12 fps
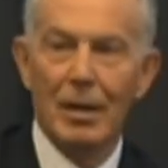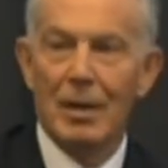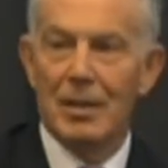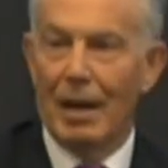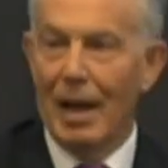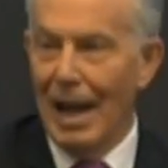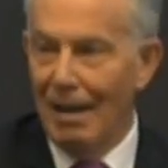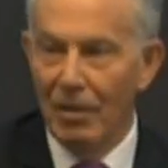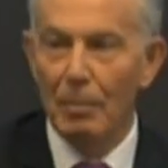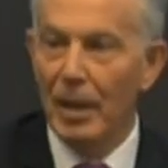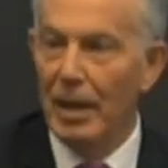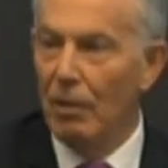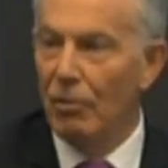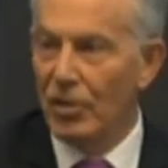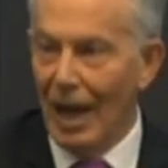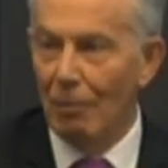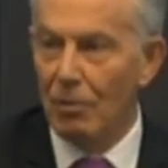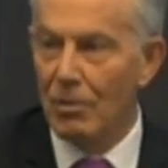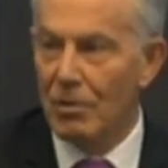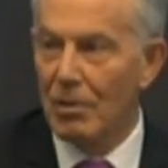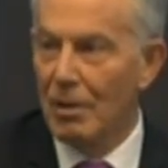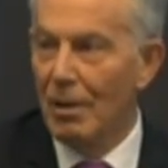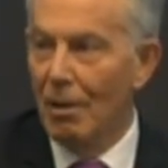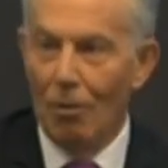So everybody who shouts
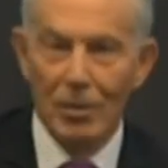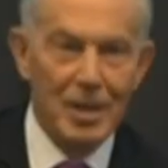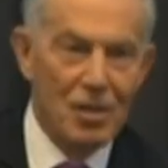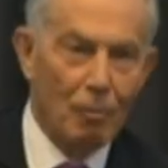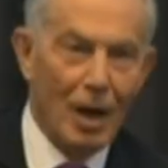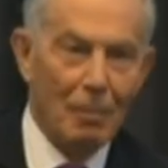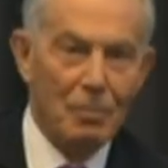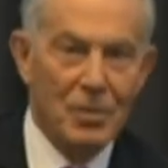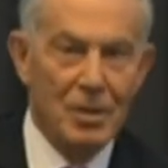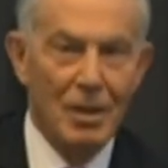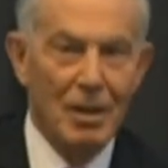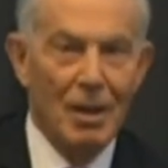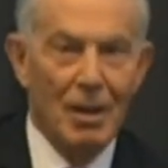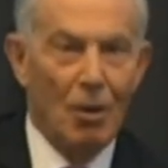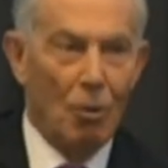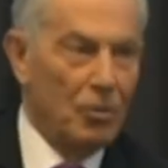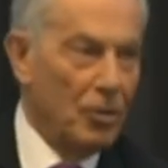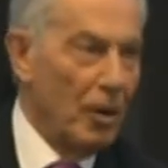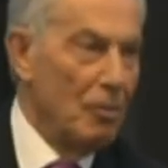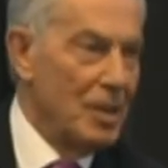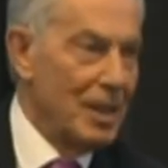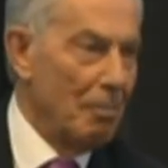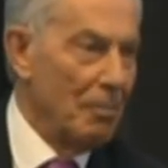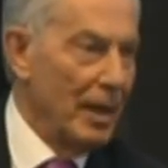or disrupts or throws
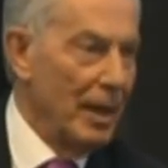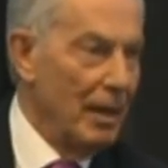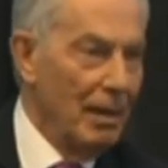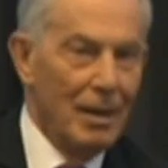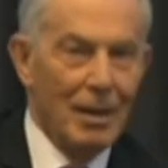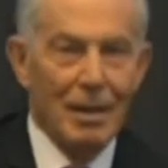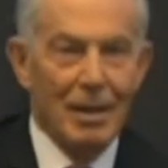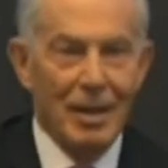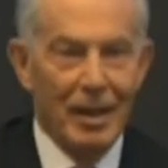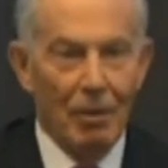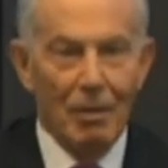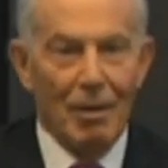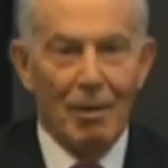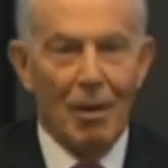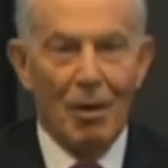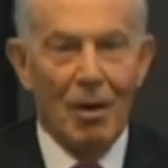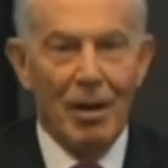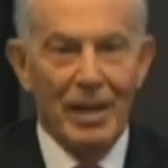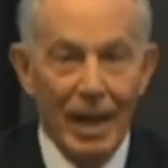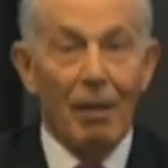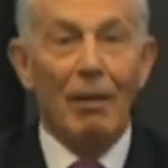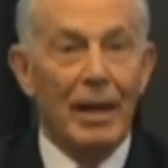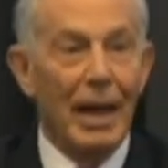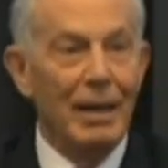something,
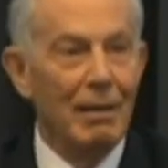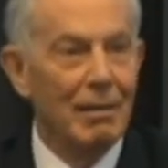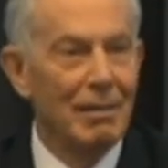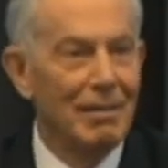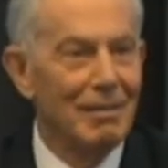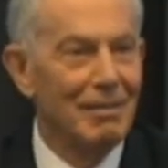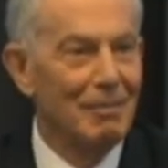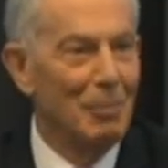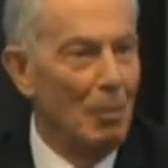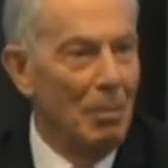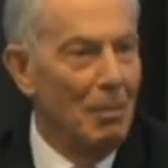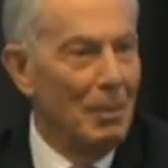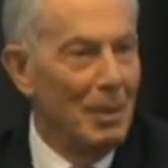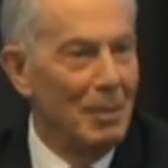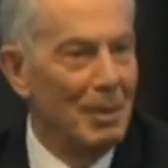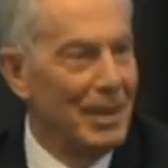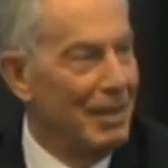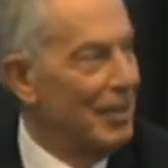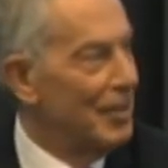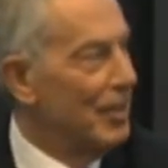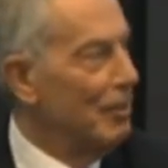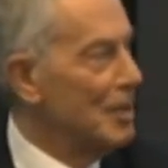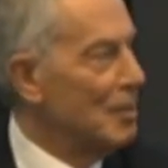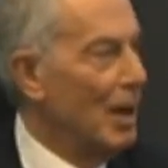yeah, okay, we'll give it to
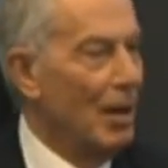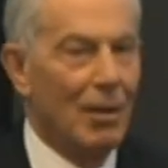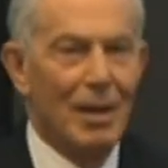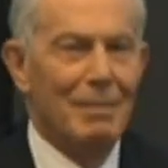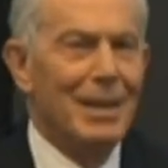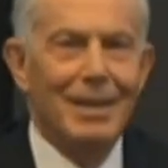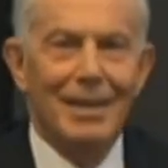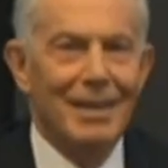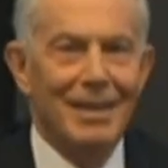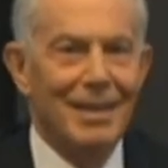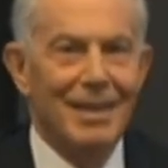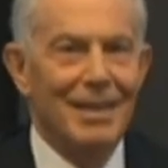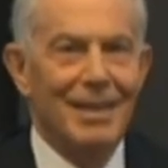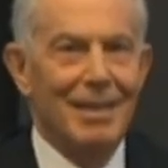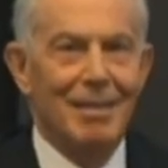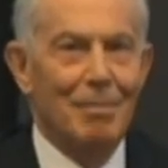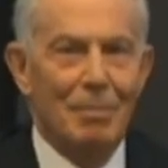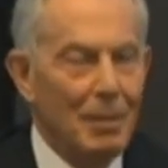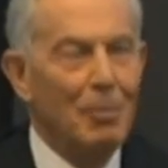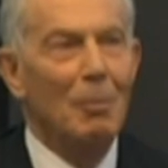you as well. I mean, people